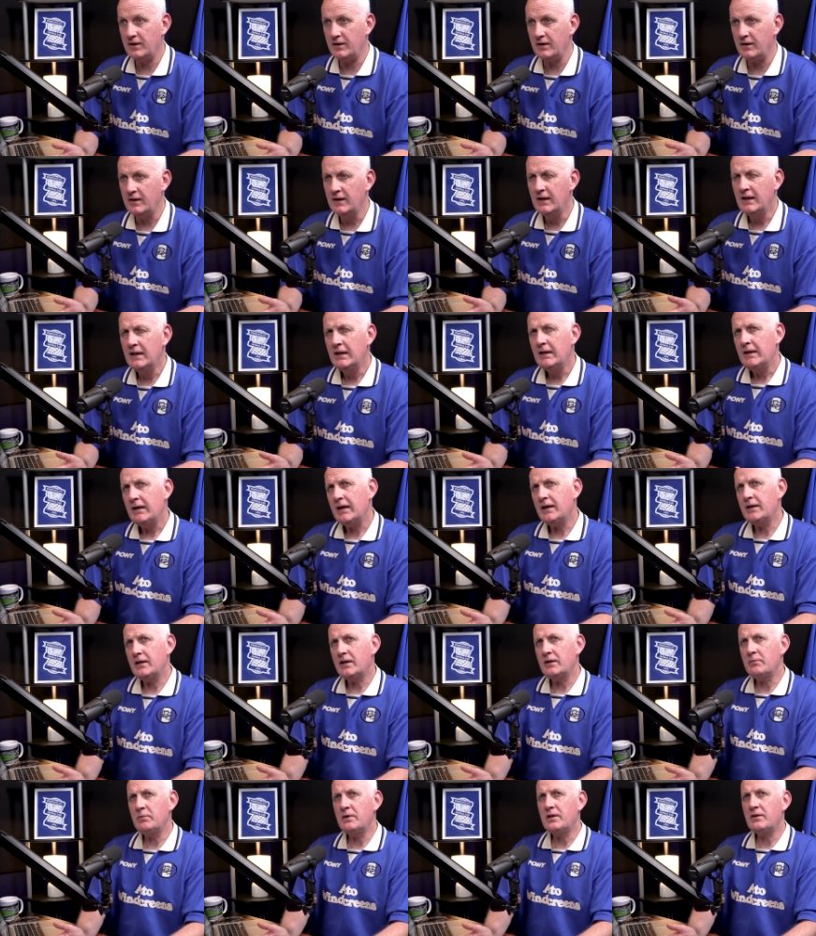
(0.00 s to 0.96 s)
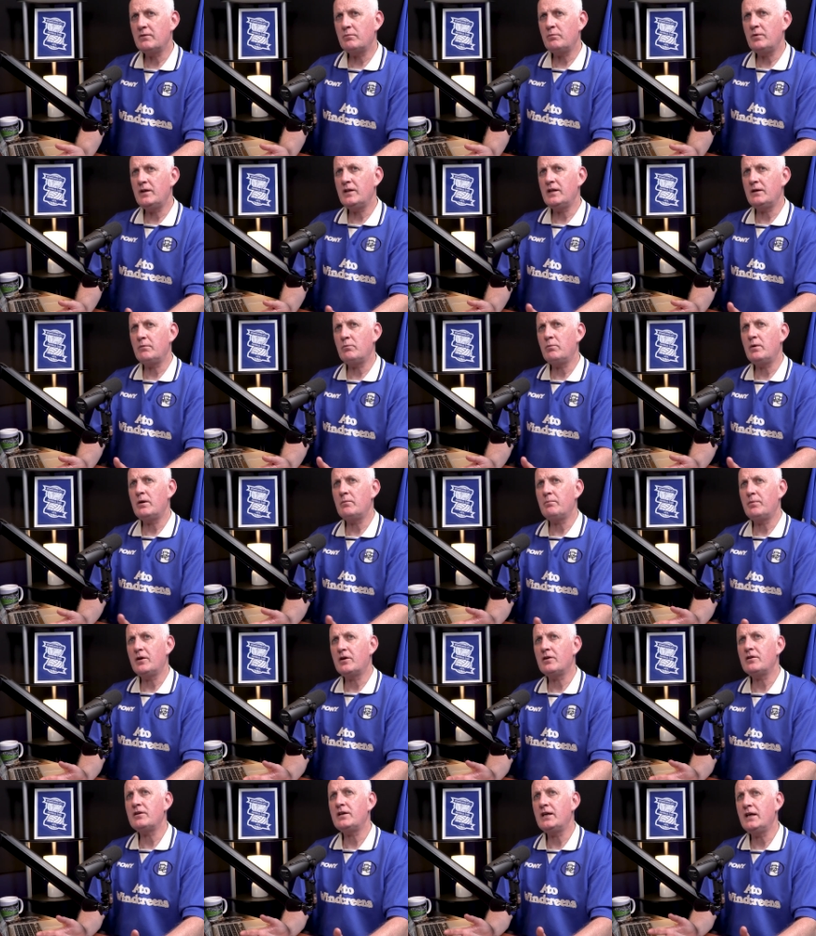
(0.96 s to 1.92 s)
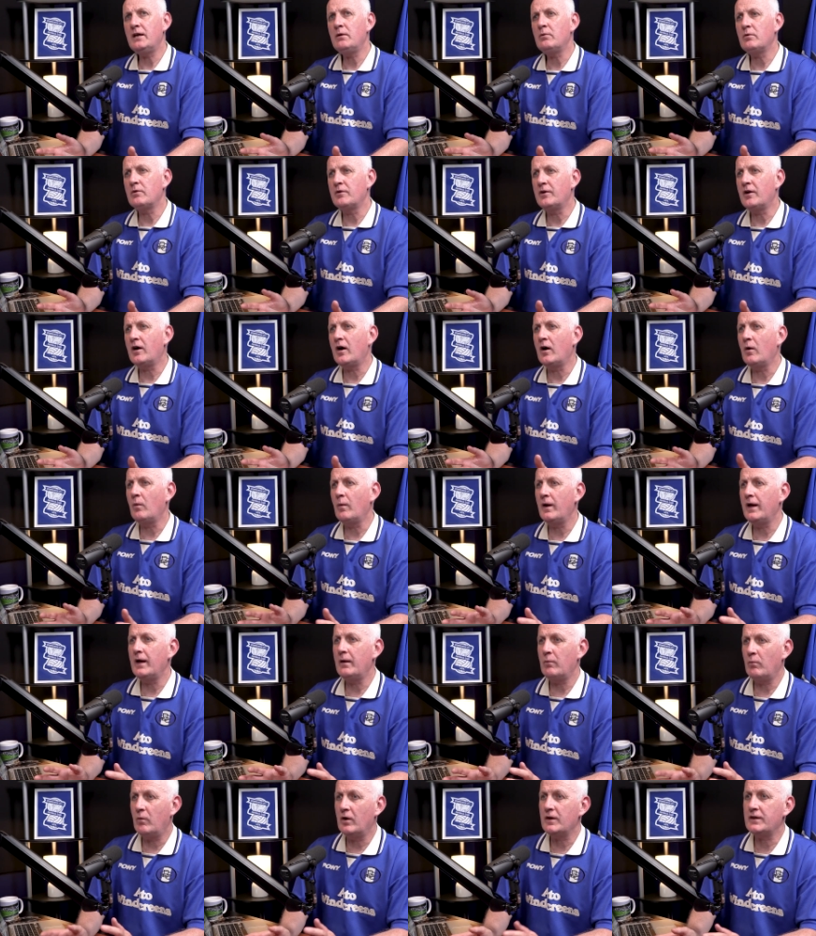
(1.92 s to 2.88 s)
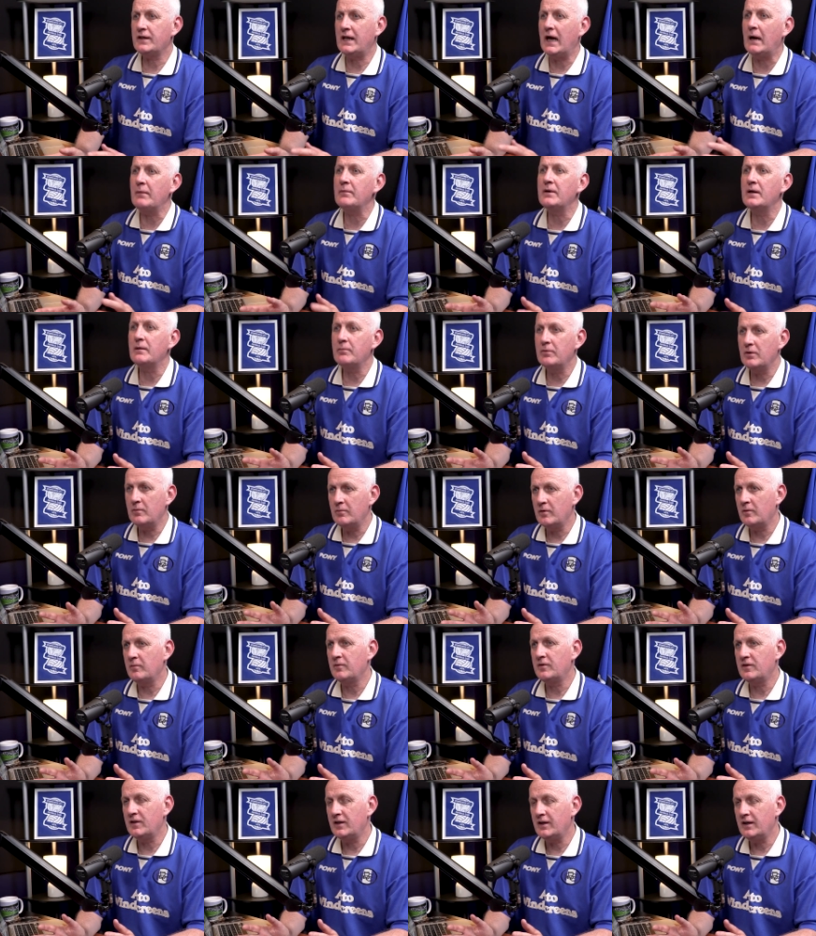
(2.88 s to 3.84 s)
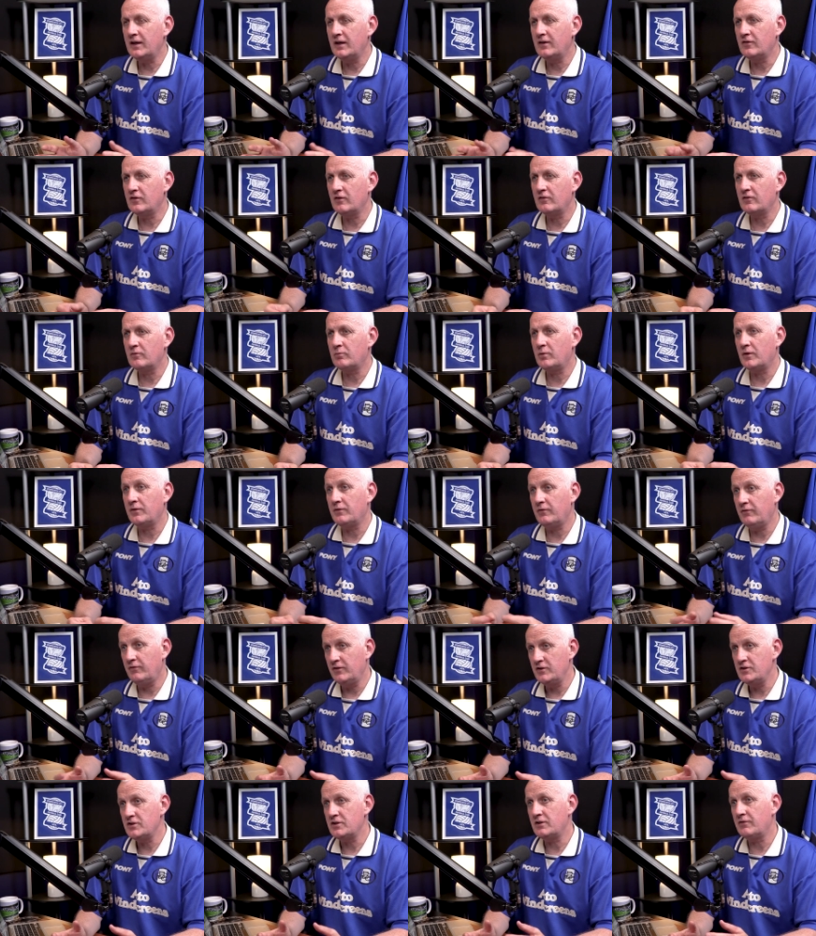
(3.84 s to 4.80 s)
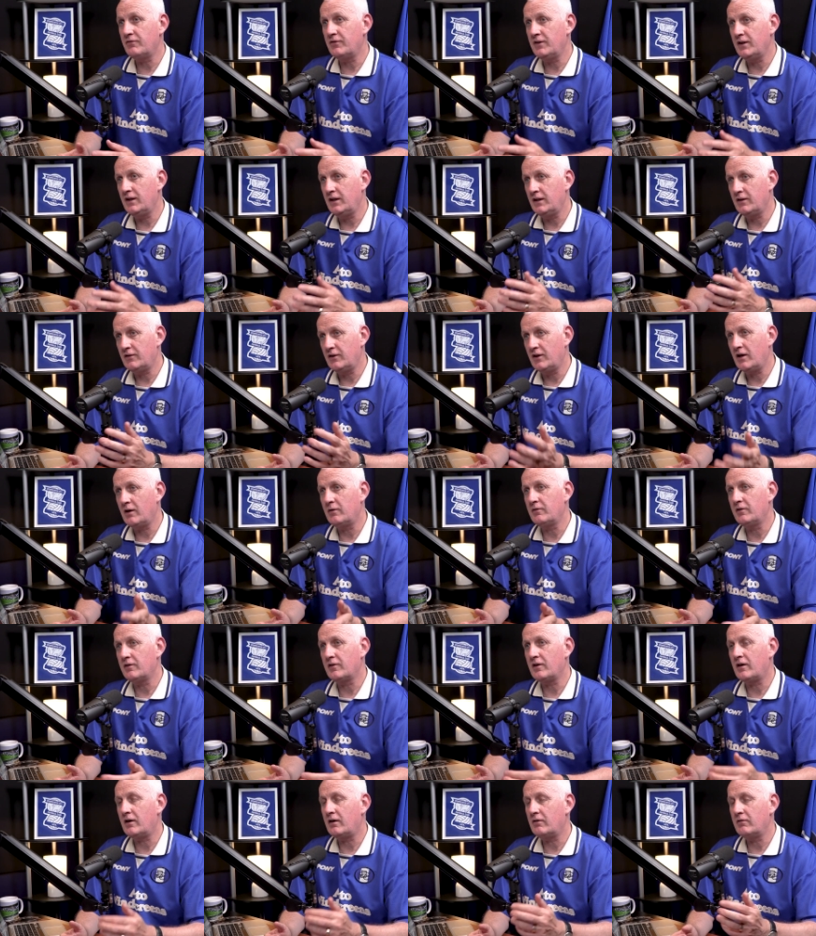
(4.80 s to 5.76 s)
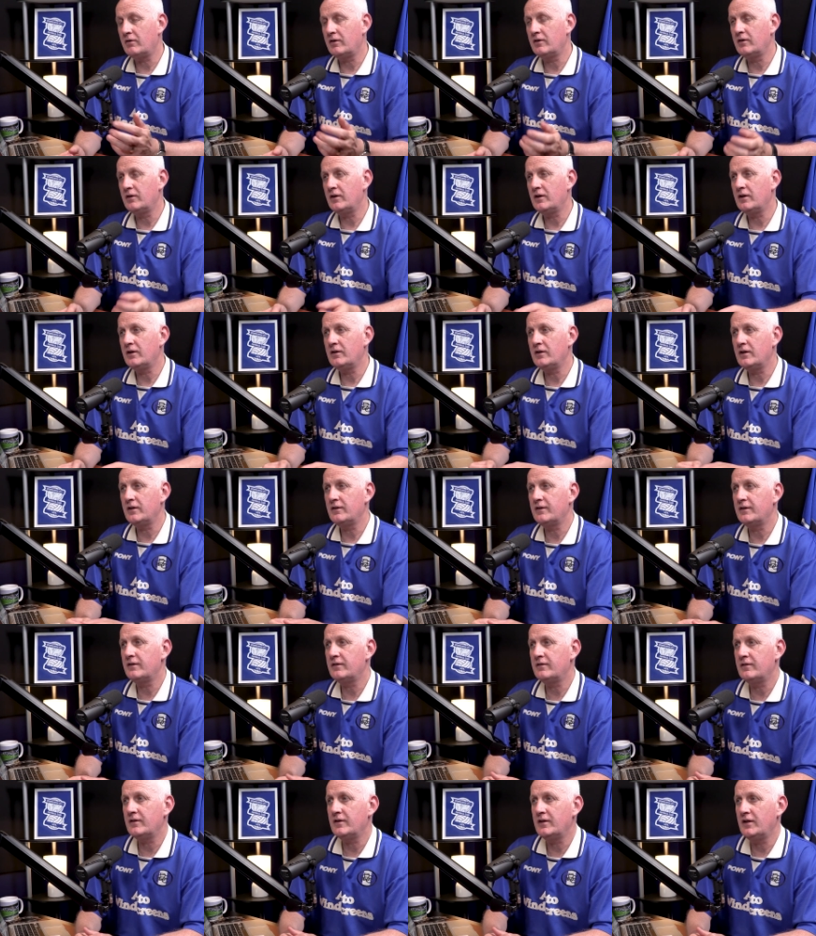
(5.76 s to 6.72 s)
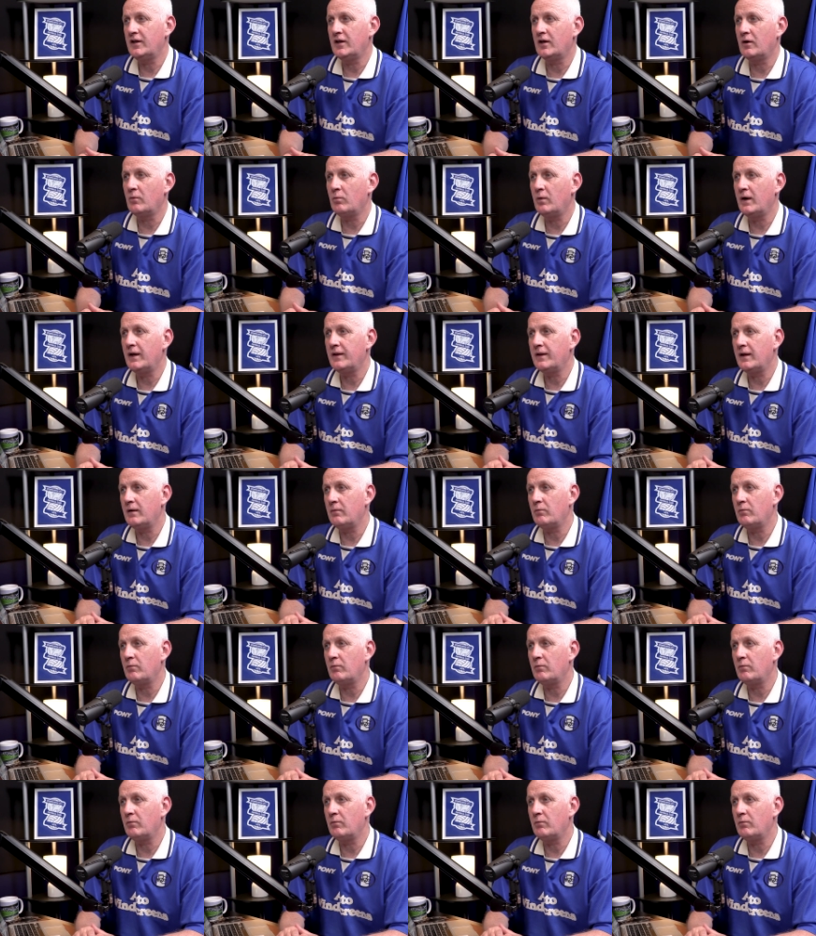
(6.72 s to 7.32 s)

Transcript: City, and because he will know what's happening at Birmingham City in terms of what the vision of the owners are, and where they